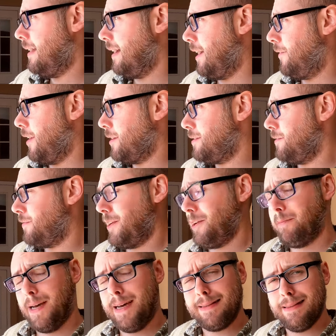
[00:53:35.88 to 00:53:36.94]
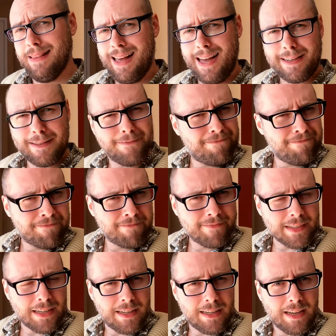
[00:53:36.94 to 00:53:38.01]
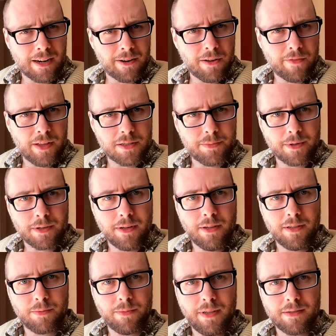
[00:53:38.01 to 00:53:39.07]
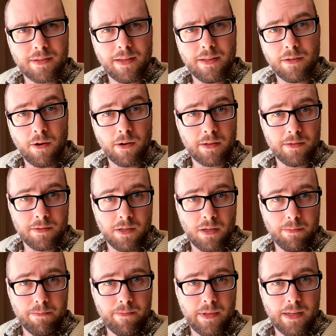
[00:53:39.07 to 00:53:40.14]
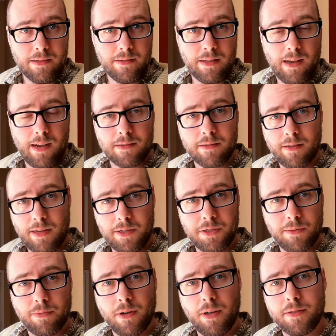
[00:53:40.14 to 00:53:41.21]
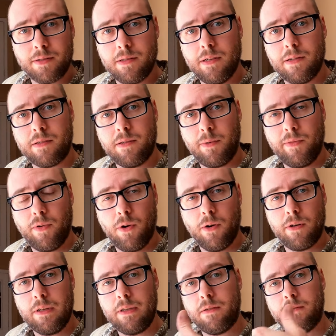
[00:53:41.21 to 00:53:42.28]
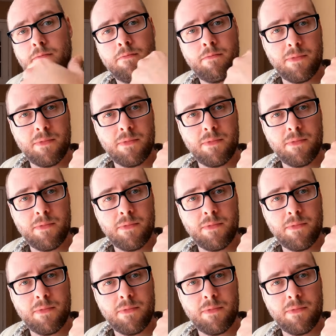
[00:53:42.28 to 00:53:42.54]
I've actually found mine lighten. Uh, I don't know if that's because when they say it darkens up, that's the oxidation process that we've already